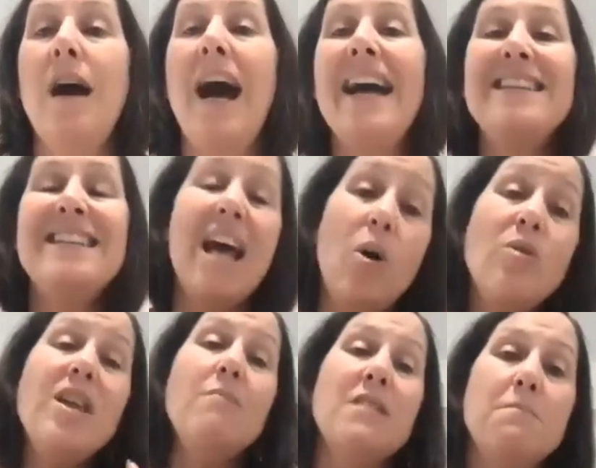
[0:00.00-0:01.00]
I tell
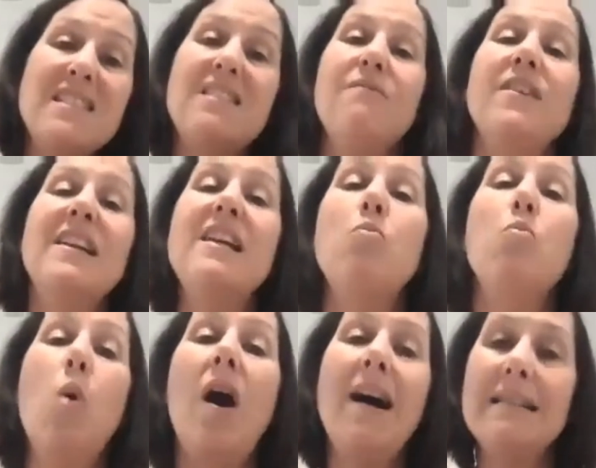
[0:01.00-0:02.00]
them specifically
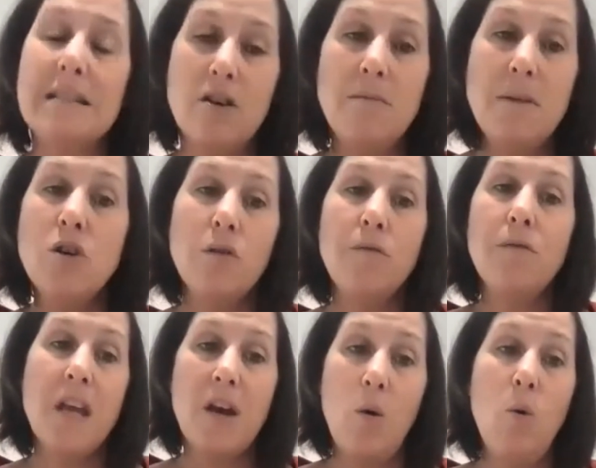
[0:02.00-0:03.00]
why it's going to be good for
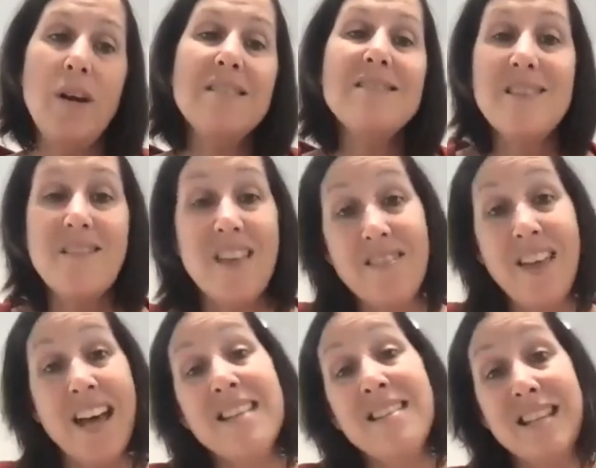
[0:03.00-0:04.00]
their audience so that
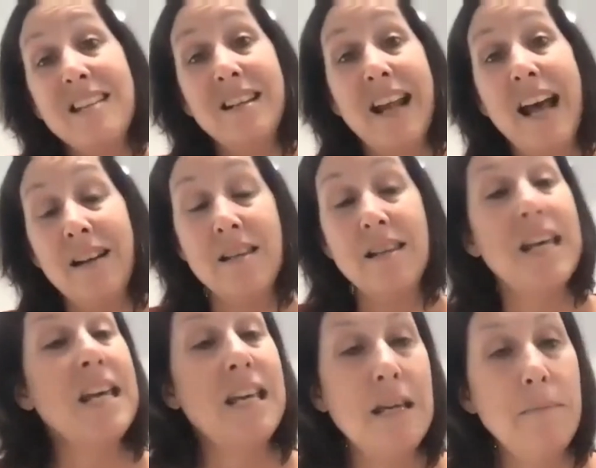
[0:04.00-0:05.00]
they send it out in
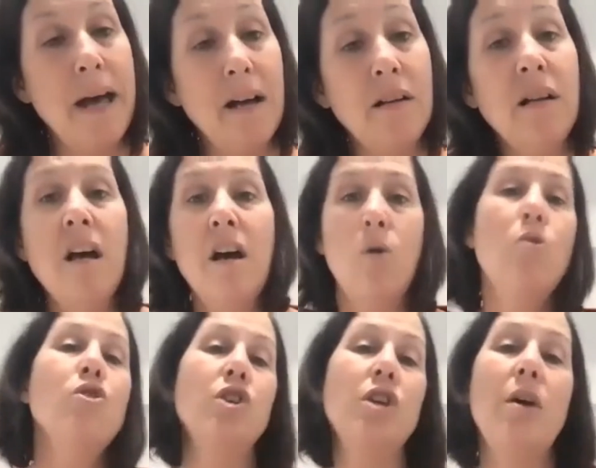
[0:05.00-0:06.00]
their email or
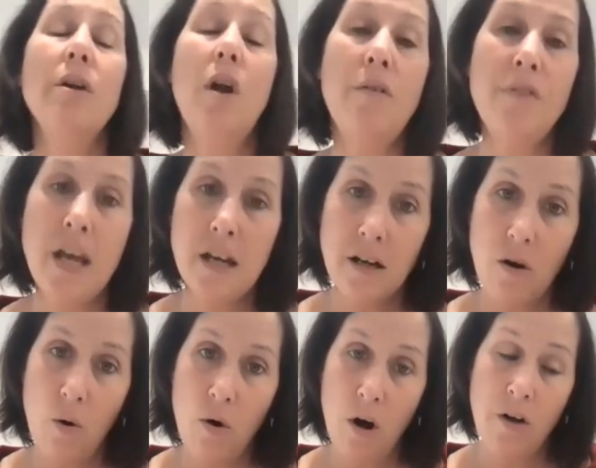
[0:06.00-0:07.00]
share it on
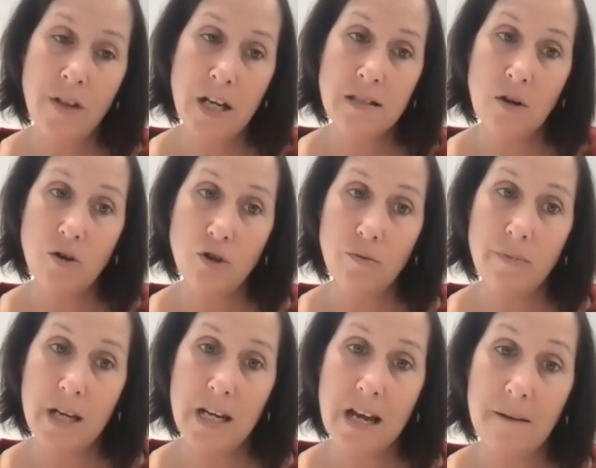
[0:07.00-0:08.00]
their social
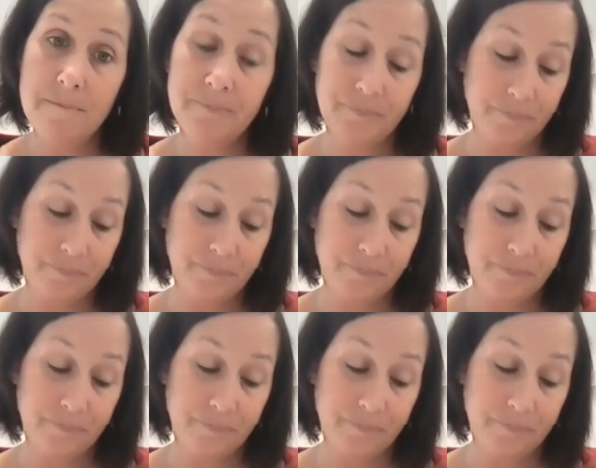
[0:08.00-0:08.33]
media.